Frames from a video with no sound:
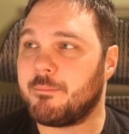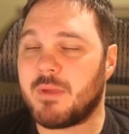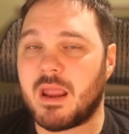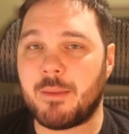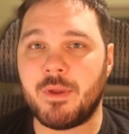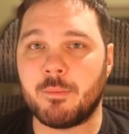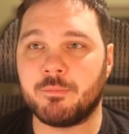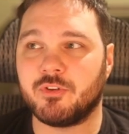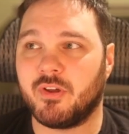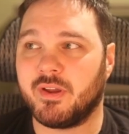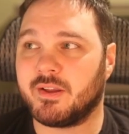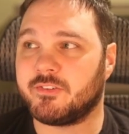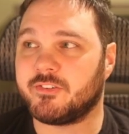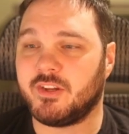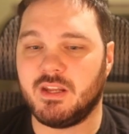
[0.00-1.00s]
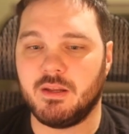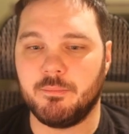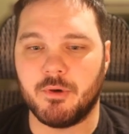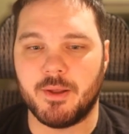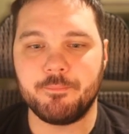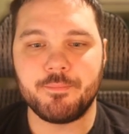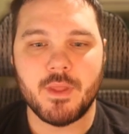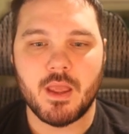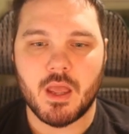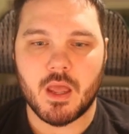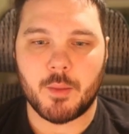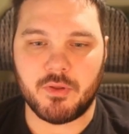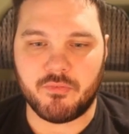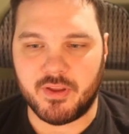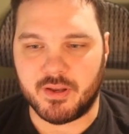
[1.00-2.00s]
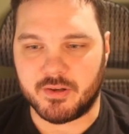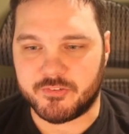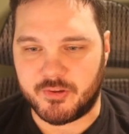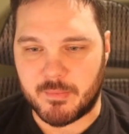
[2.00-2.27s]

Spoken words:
maybe up to like a C, but I'm giving it a C-.